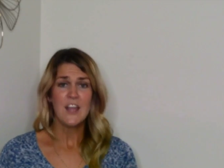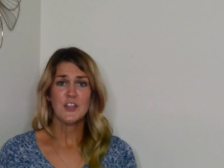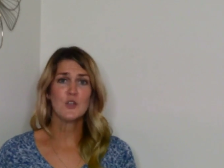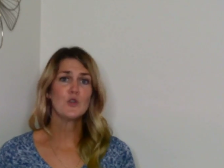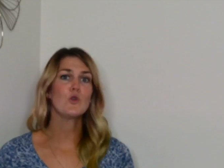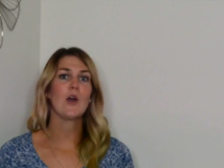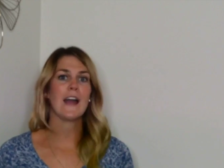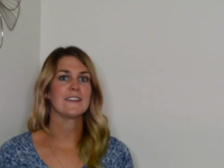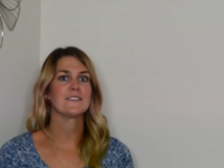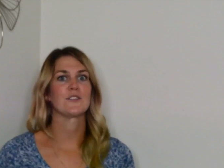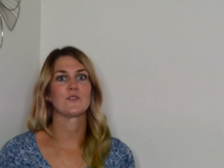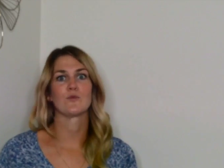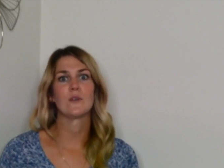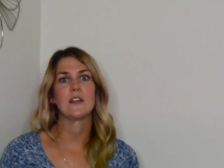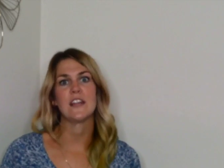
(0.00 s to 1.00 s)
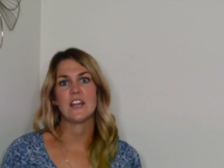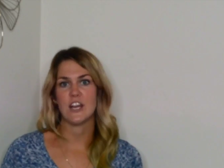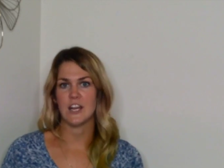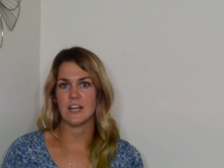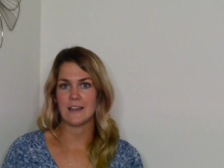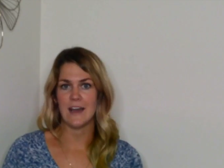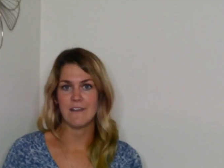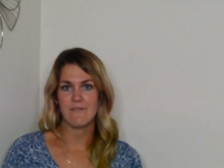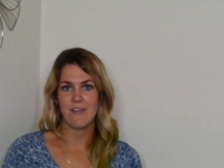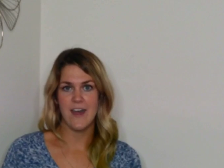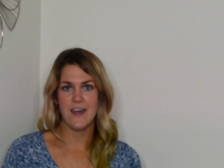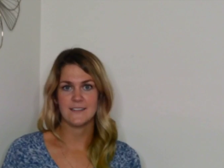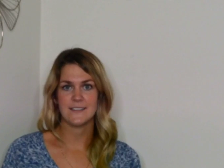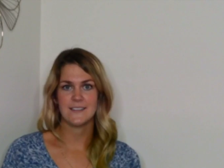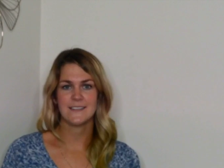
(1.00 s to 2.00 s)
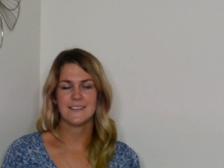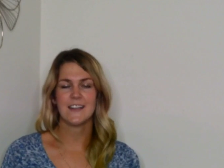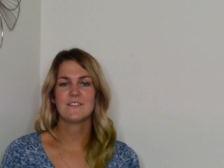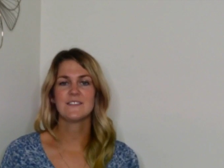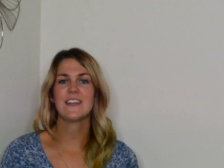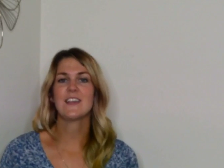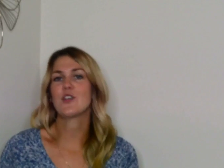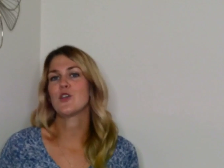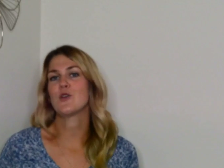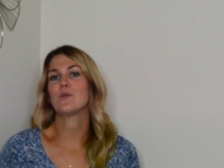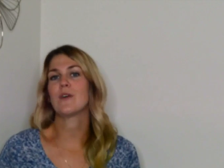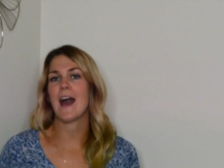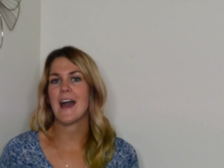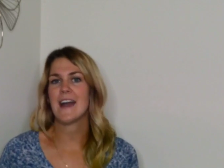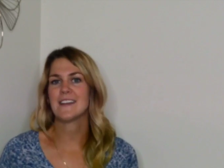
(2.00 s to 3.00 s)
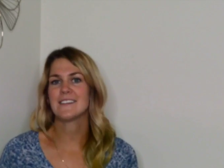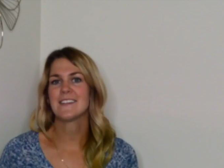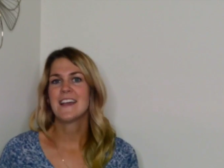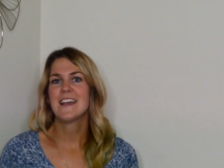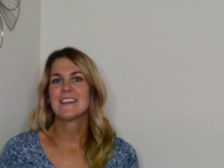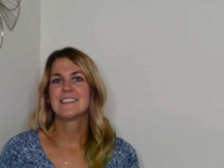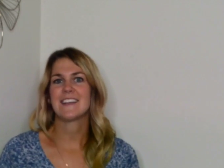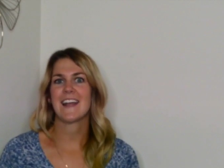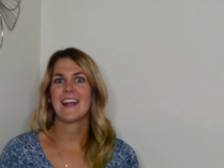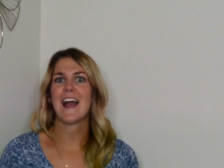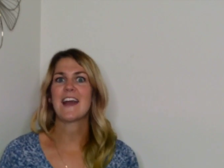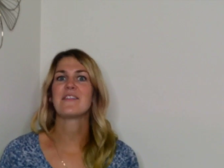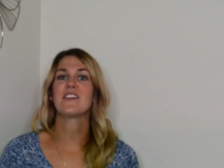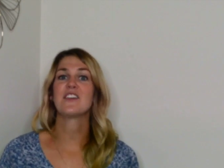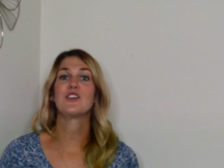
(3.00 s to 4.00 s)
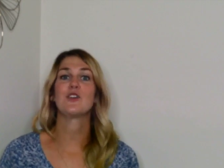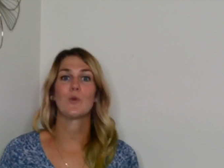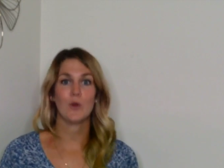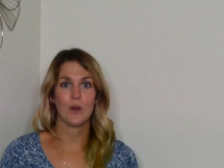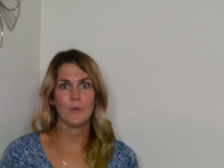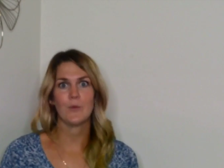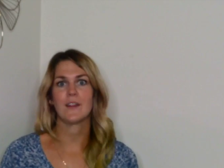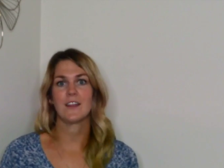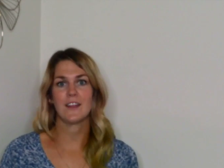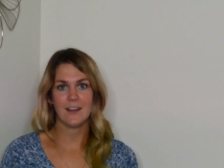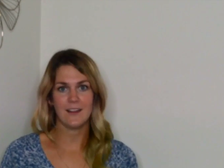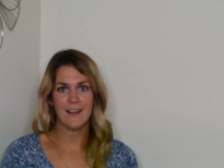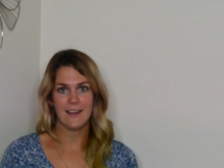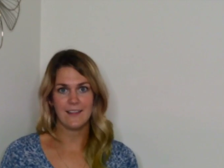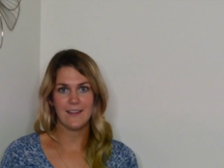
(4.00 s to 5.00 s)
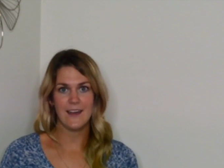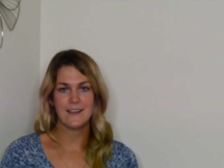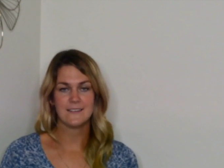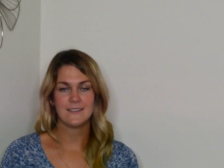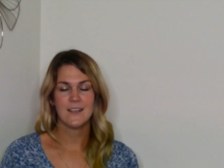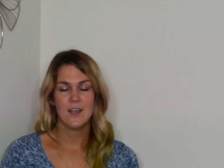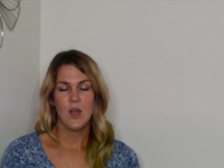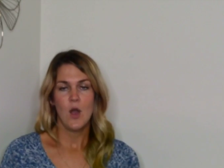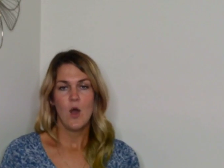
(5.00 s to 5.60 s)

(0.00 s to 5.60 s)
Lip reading: you guys are really gonna love this. Instead of saying you guys, saying I think you're really gonna like this.